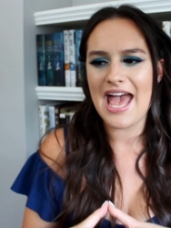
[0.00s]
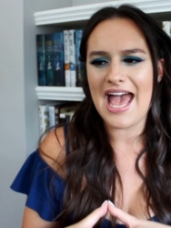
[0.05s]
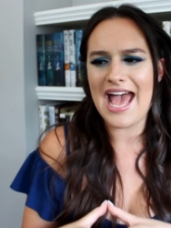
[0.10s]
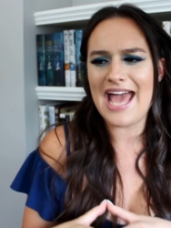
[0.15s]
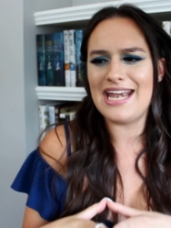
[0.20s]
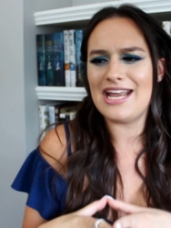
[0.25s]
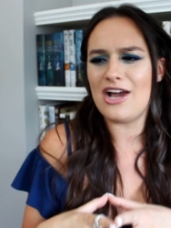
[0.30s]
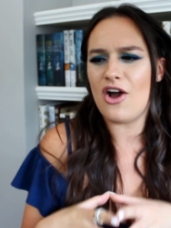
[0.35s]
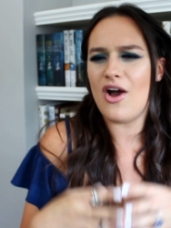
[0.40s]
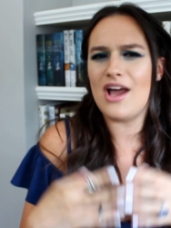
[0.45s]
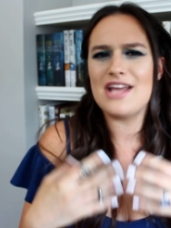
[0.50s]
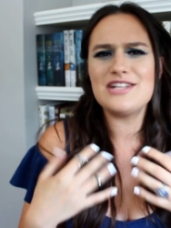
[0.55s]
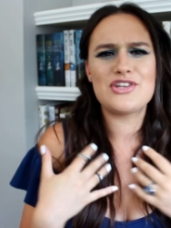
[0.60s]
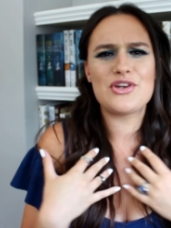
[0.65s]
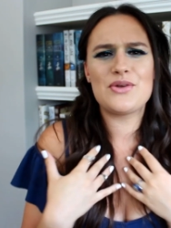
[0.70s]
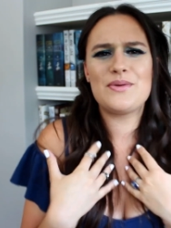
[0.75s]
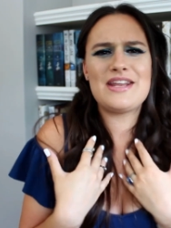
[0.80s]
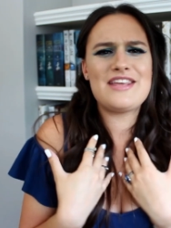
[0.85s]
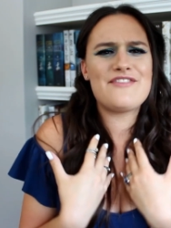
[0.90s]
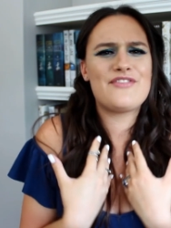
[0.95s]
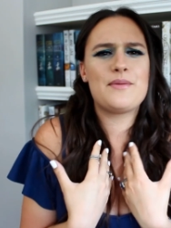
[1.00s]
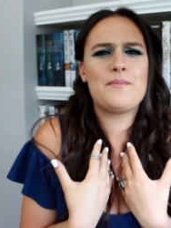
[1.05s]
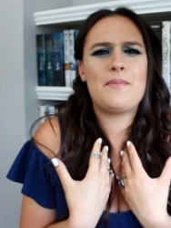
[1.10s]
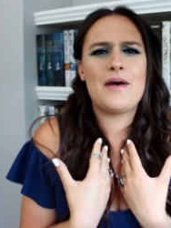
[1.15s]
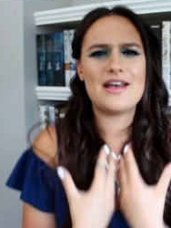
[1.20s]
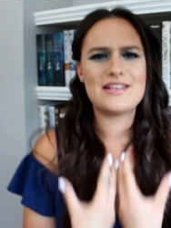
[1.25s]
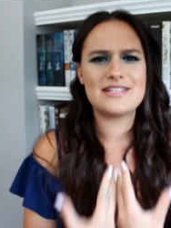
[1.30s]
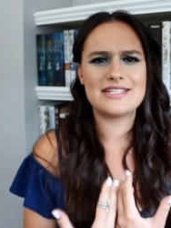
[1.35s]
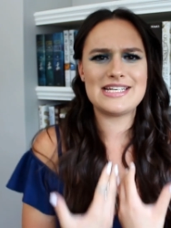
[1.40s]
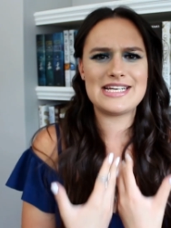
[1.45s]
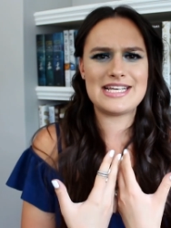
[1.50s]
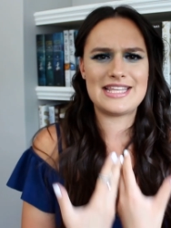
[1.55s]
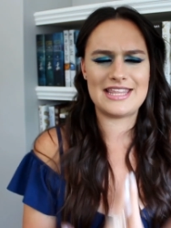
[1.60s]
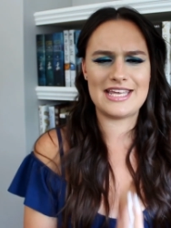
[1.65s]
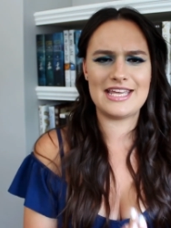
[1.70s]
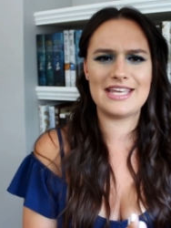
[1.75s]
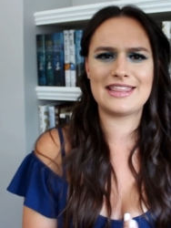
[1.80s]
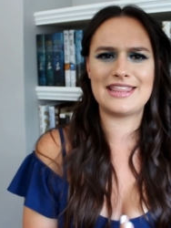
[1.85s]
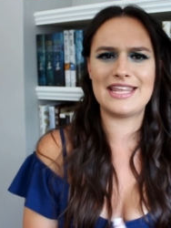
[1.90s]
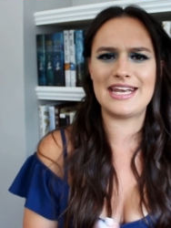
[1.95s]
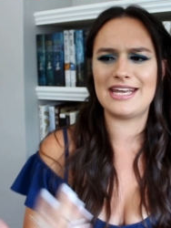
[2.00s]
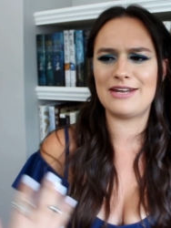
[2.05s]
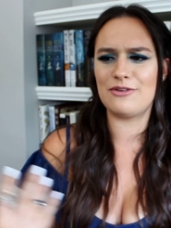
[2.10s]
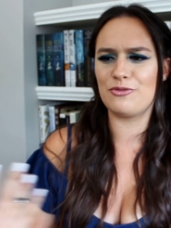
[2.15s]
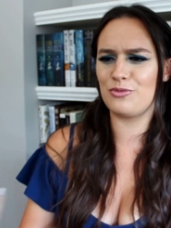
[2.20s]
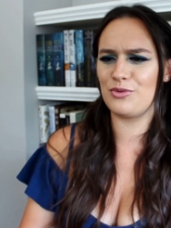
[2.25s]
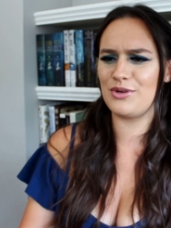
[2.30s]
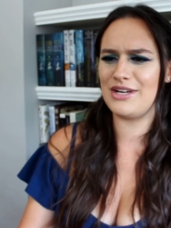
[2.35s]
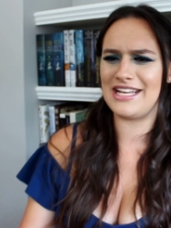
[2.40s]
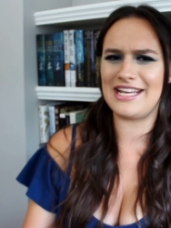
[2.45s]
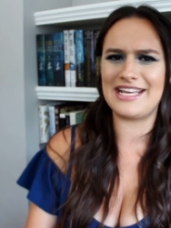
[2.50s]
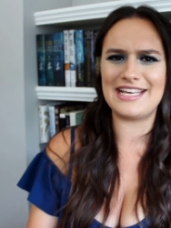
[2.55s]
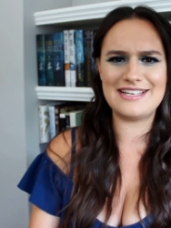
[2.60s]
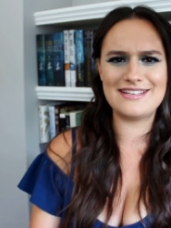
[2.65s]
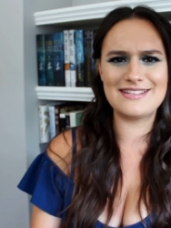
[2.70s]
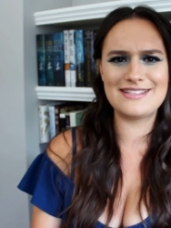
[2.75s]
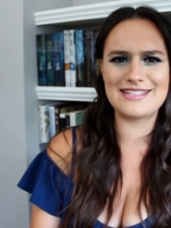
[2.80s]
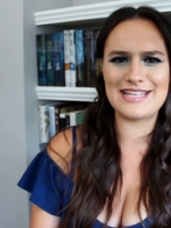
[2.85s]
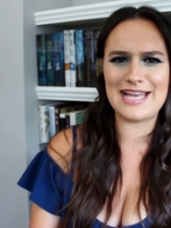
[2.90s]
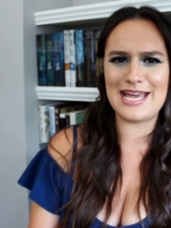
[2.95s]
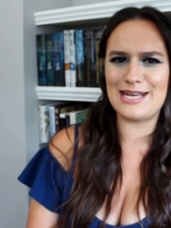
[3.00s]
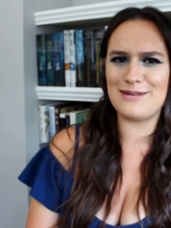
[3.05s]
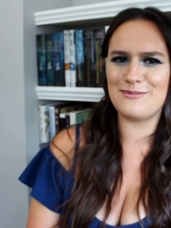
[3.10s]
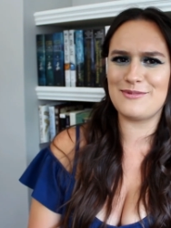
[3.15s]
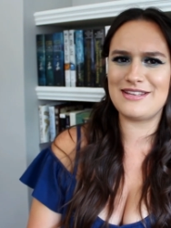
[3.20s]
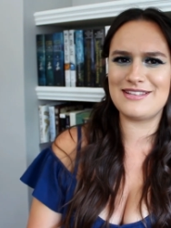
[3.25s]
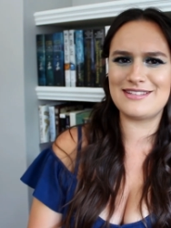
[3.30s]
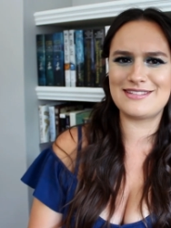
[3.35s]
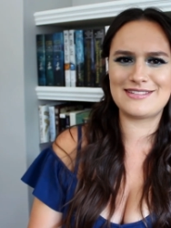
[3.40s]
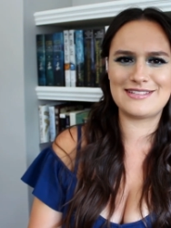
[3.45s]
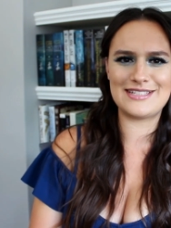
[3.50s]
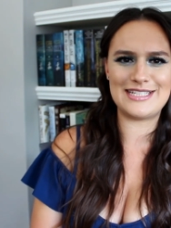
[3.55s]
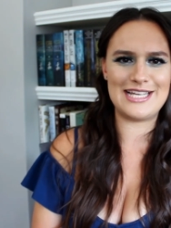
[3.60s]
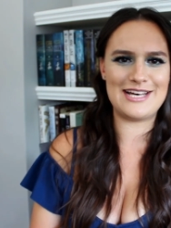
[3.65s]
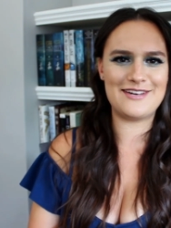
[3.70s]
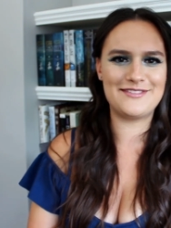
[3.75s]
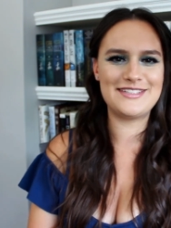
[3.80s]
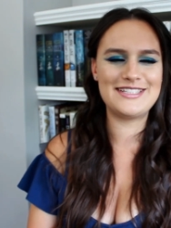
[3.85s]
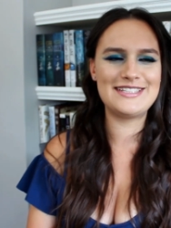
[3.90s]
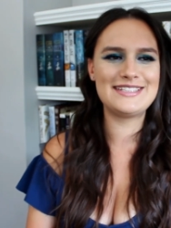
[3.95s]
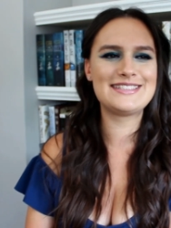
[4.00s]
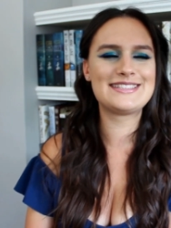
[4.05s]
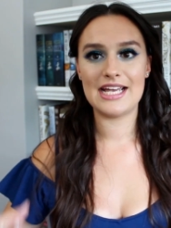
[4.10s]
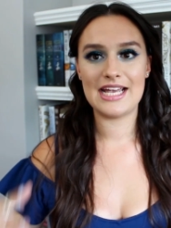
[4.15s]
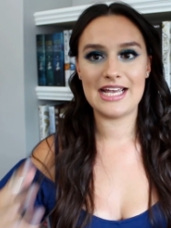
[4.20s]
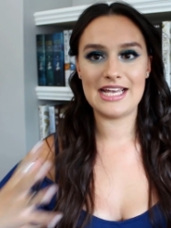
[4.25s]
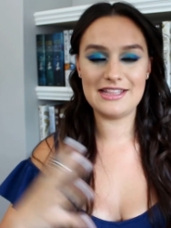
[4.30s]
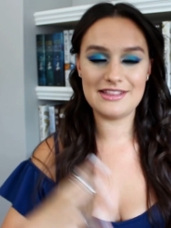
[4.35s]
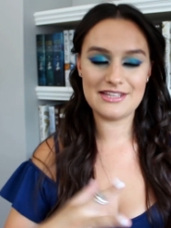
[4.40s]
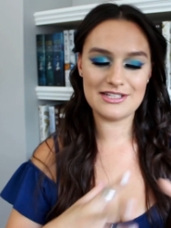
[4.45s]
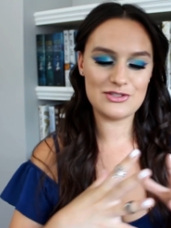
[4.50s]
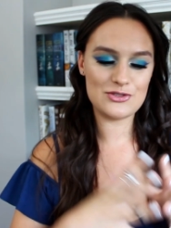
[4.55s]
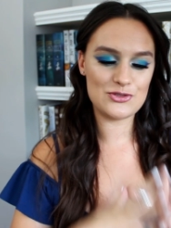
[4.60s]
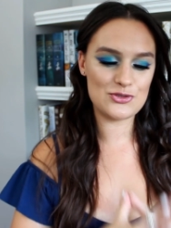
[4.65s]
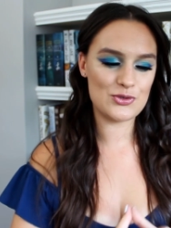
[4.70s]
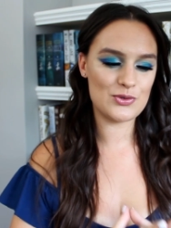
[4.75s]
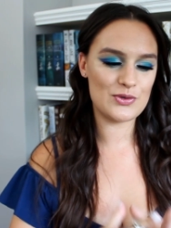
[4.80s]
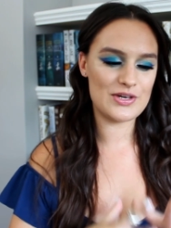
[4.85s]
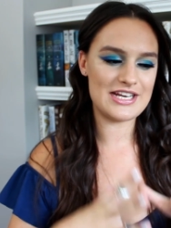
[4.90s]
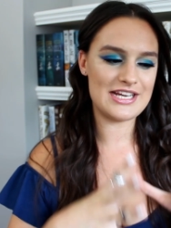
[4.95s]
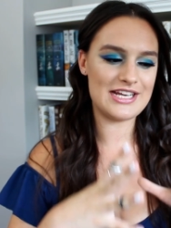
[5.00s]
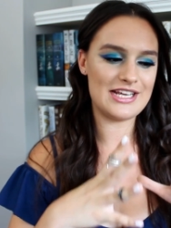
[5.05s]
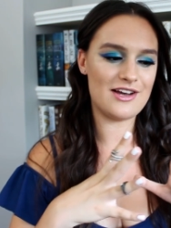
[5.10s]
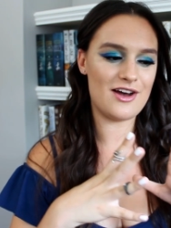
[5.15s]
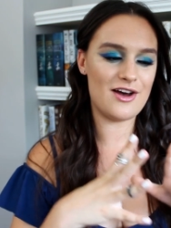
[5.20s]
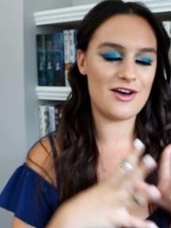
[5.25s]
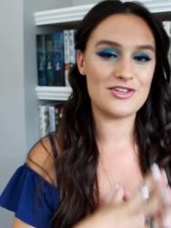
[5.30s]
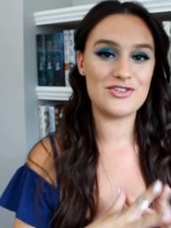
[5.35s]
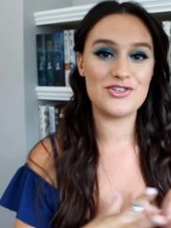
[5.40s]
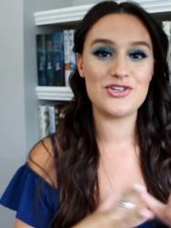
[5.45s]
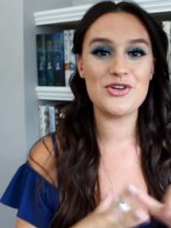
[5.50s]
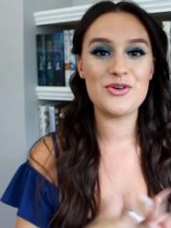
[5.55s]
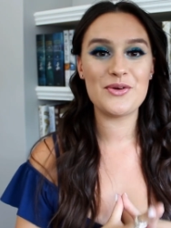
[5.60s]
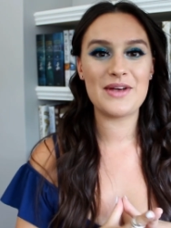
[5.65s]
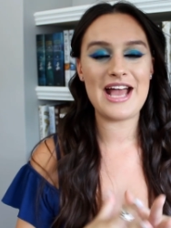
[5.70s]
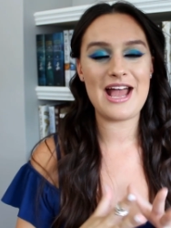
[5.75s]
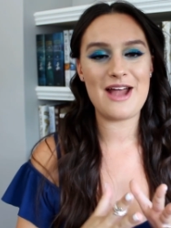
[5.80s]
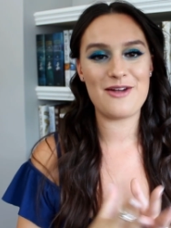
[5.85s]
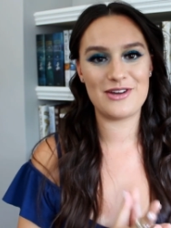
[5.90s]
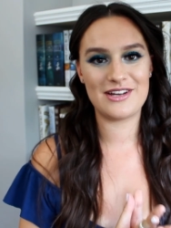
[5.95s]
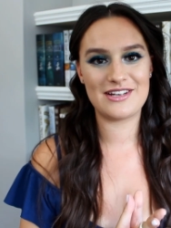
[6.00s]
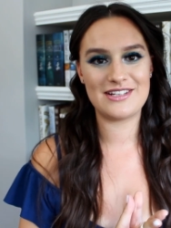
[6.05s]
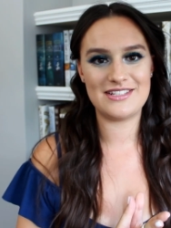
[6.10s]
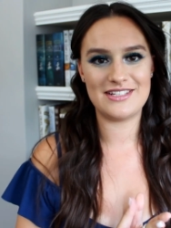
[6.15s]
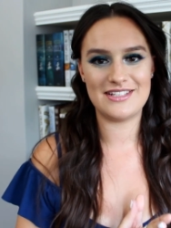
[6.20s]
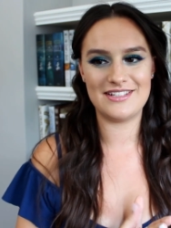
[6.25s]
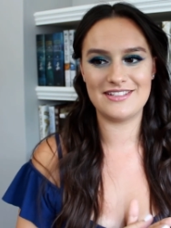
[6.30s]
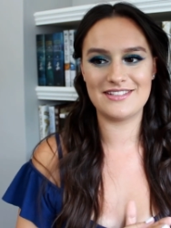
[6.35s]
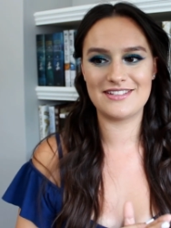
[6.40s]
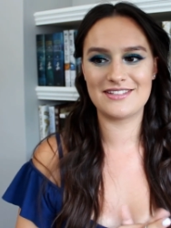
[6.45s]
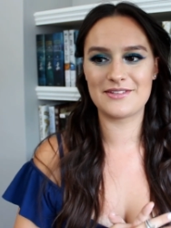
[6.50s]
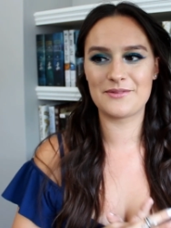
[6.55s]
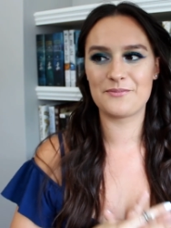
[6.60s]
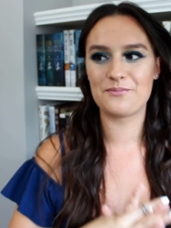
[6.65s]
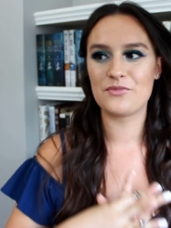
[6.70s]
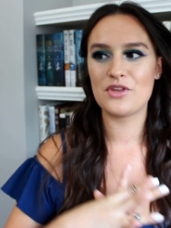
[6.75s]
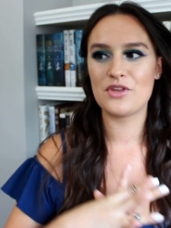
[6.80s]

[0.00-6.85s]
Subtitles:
And I don't even personally think that it really is enemies to lovers. In this story, our two characters